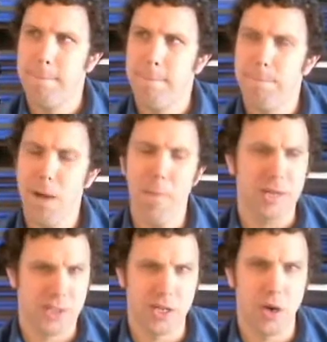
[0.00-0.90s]

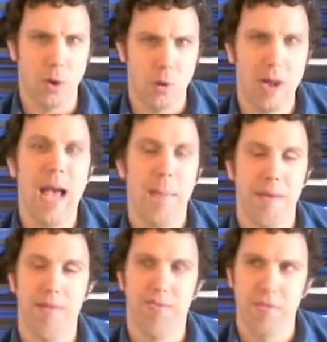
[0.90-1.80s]
puppet show
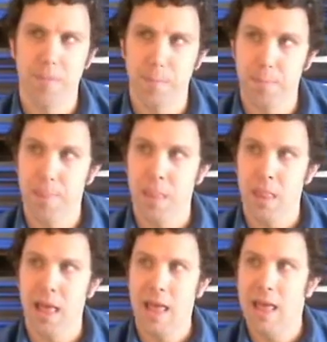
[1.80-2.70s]
happens,
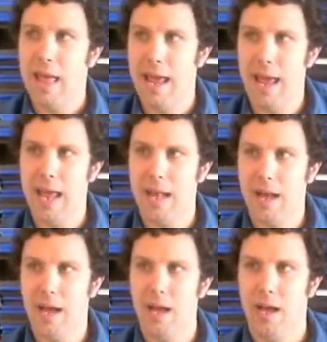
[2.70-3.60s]
and
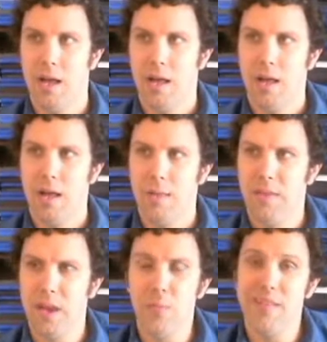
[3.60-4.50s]
they
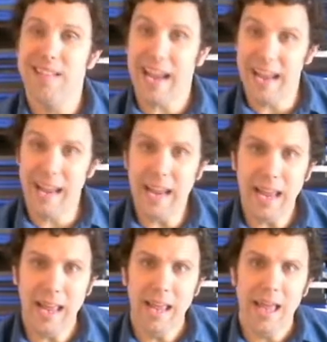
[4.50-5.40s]
use
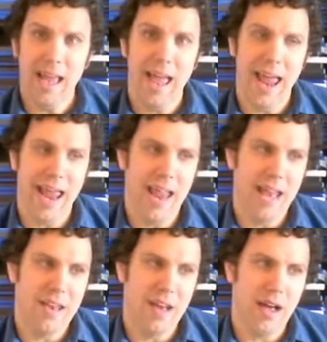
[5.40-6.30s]
lighting
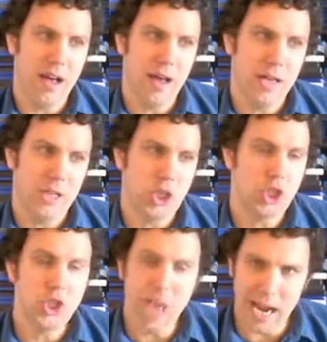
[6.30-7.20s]
and
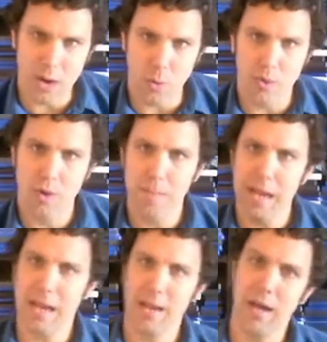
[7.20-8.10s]
shadow to
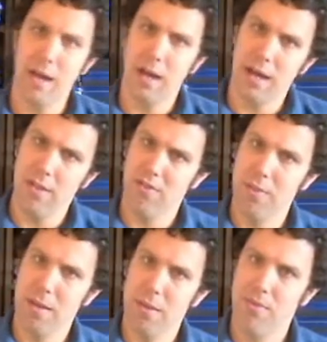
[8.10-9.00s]
make it seem
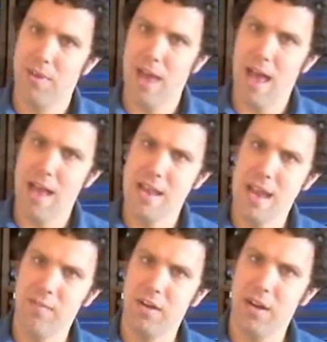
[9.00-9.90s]
like there's a
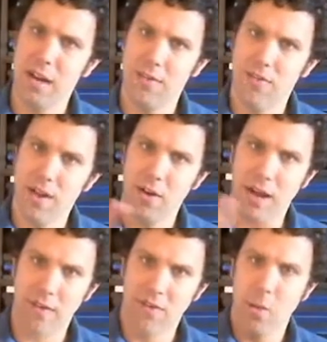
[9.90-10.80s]
never-ending
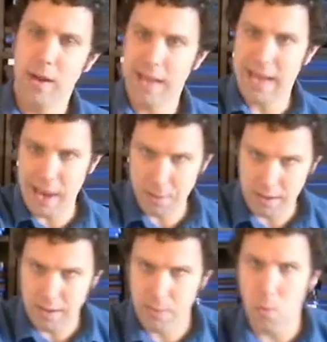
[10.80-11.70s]
staircase going down
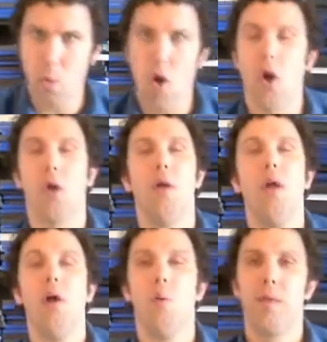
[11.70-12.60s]
the wall
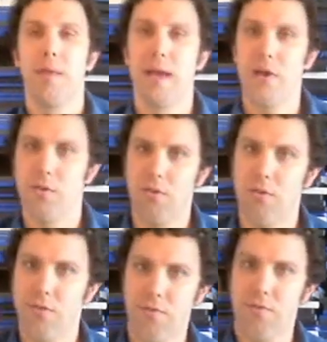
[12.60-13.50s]
with the character just
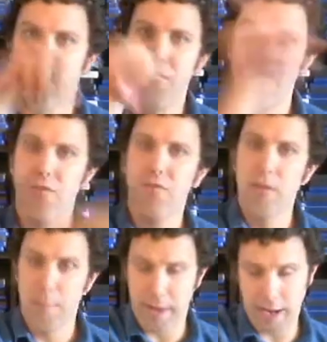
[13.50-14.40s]

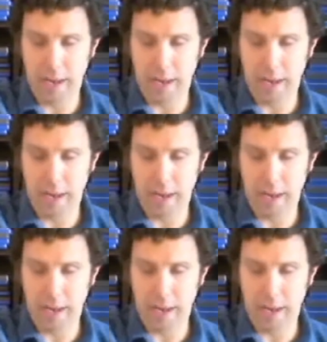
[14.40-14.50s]
flipping.